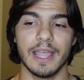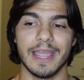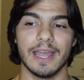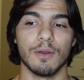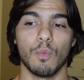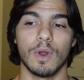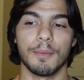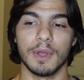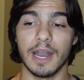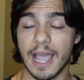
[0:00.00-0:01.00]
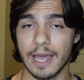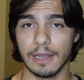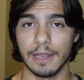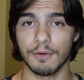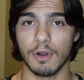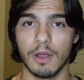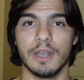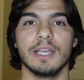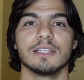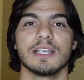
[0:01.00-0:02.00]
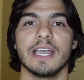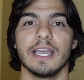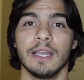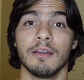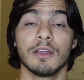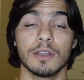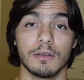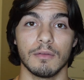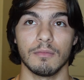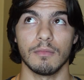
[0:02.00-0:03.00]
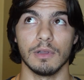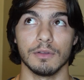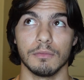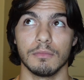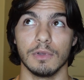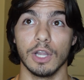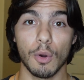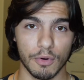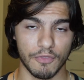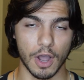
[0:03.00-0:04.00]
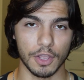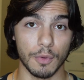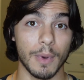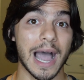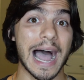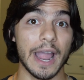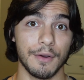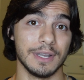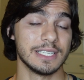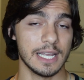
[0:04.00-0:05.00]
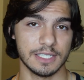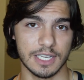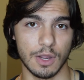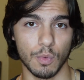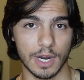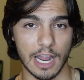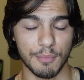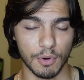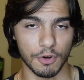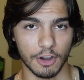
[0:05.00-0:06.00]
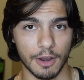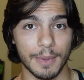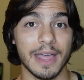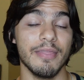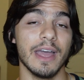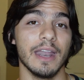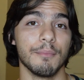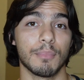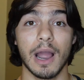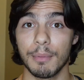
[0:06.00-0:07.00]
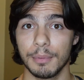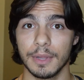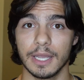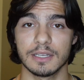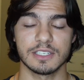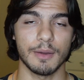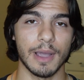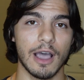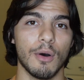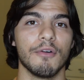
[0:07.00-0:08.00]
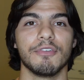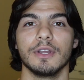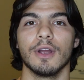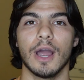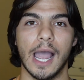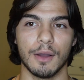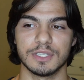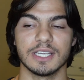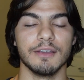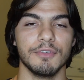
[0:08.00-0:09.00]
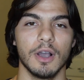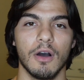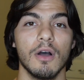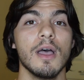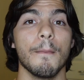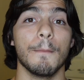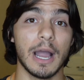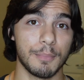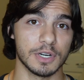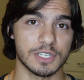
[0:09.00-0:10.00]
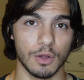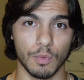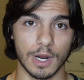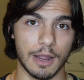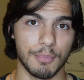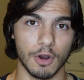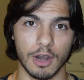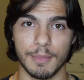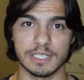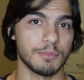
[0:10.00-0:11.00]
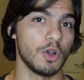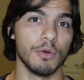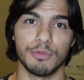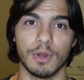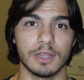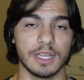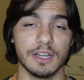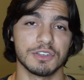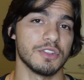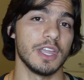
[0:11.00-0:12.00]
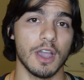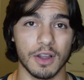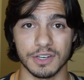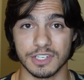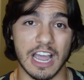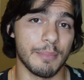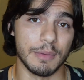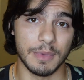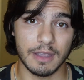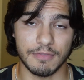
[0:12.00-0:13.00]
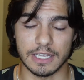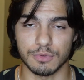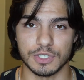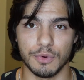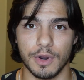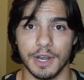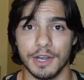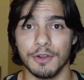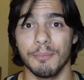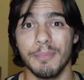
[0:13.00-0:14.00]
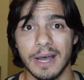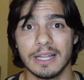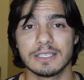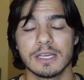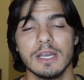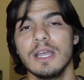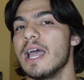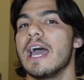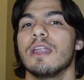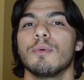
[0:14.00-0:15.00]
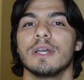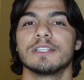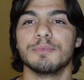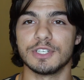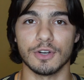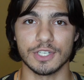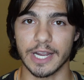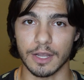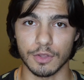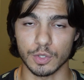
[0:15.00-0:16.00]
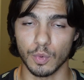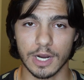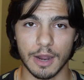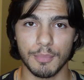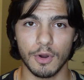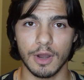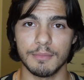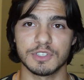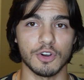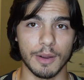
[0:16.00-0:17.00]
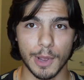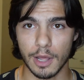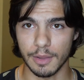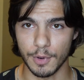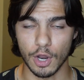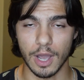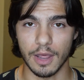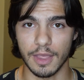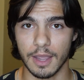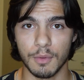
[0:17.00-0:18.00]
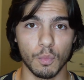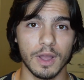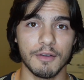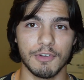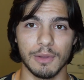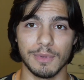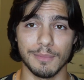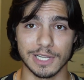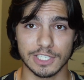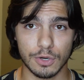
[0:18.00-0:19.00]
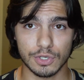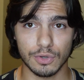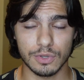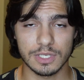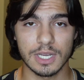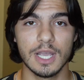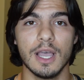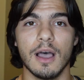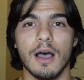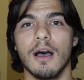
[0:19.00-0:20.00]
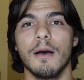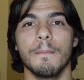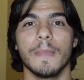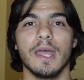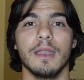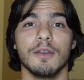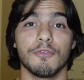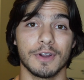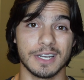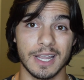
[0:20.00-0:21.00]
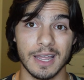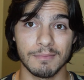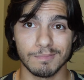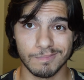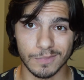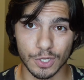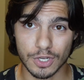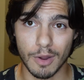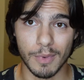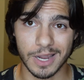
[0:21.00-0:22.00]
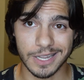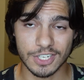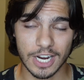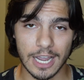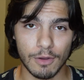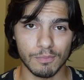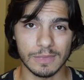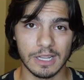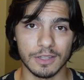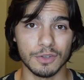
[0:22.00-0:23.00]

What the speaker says: And what I'm going to add later on is a lower volume, higher intensity workout program. And then probably somehow I'll figure out how to give y'all my personal workout program as I'm going throughout the year so that y'all can just copy me if that's what you want to do. But anyways, be sure to check out those workout programs, try them out, let me know how they went, follow me on my socials. And don't forget again, use code monkey at checkout.